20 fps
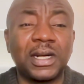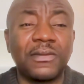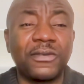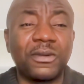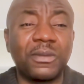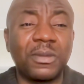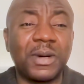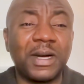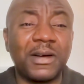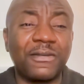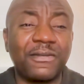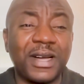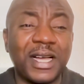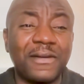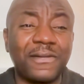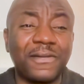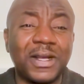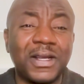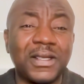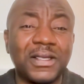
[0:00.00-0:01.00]
From about
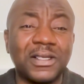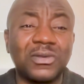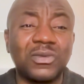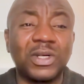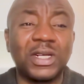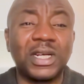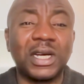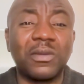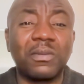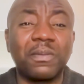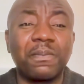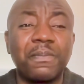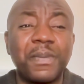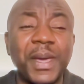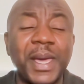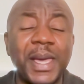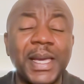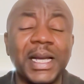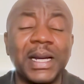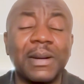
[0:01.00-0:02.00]
5,000, we're now
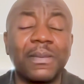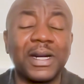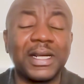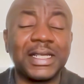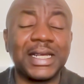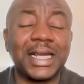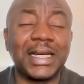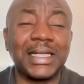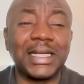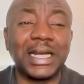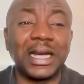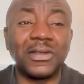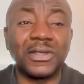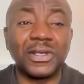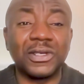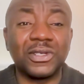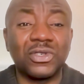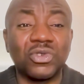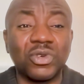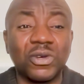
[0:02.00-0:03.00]
paying about
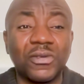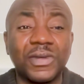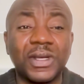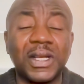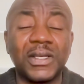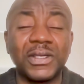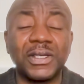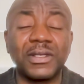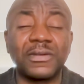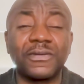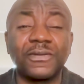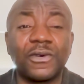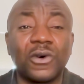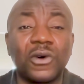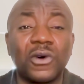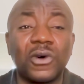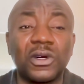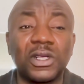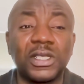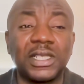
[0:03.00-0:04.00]
10,000 to 12,000
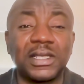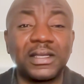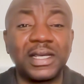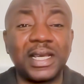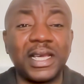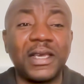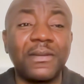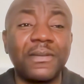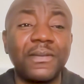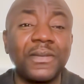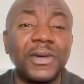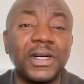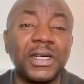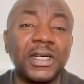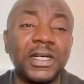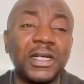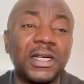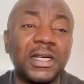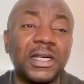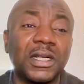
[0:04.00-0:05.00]
for the same
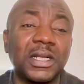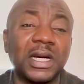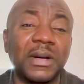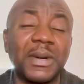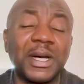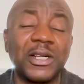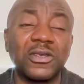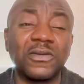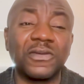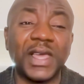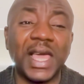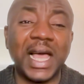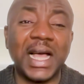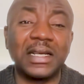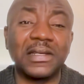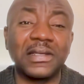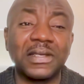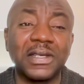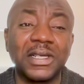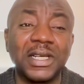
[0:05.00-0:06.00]
amount of
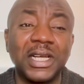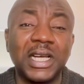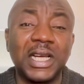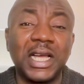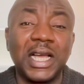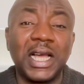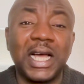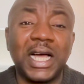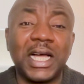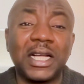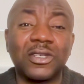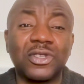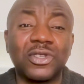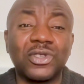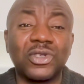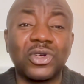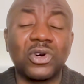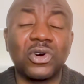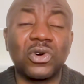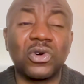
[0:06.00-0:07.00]
gas. And
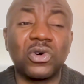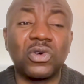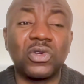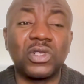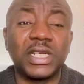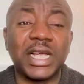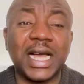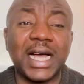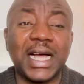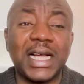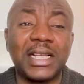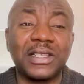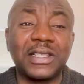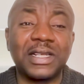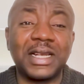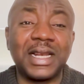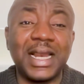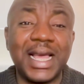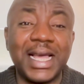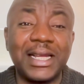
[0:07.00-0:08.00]
so that has
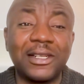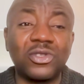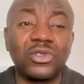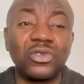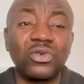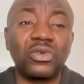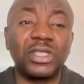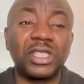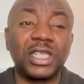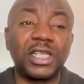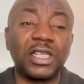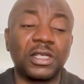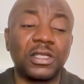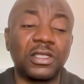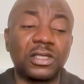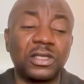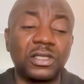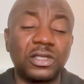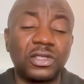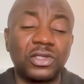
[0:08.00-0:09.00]
led to the
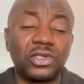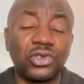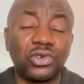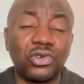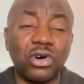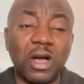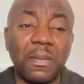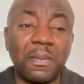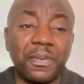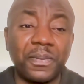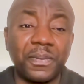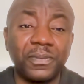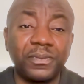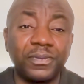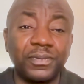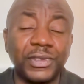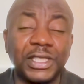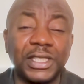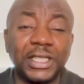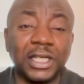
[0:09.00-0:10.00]
drop
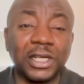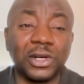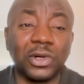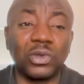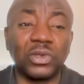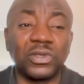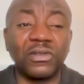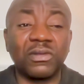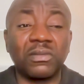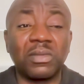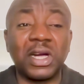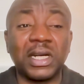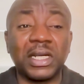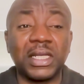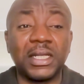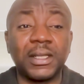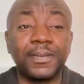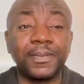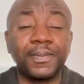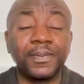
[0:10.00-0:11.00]
in the growth of the
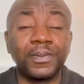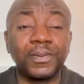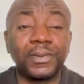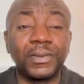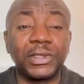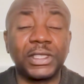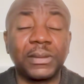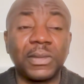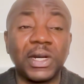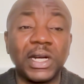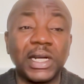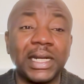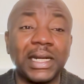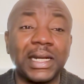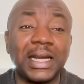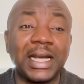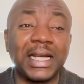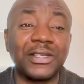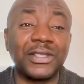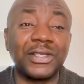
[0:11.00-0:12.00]
market. The market
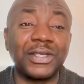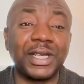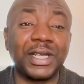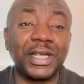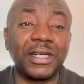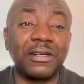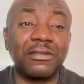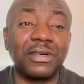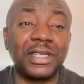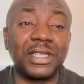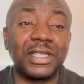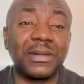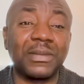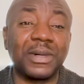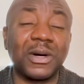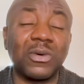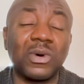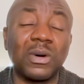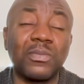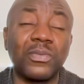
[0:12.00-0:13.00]
last year reached
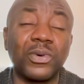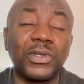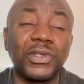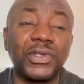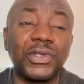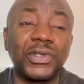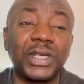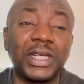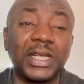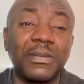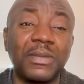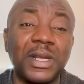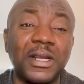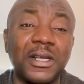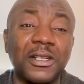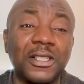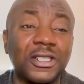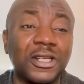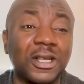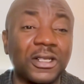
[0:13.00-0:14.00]
about 1.3
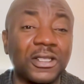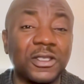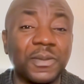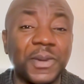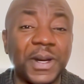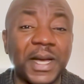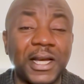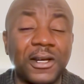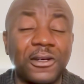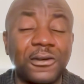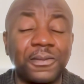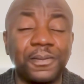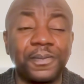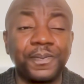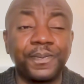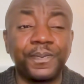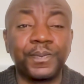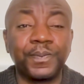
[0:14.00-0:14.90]
million tons per annum,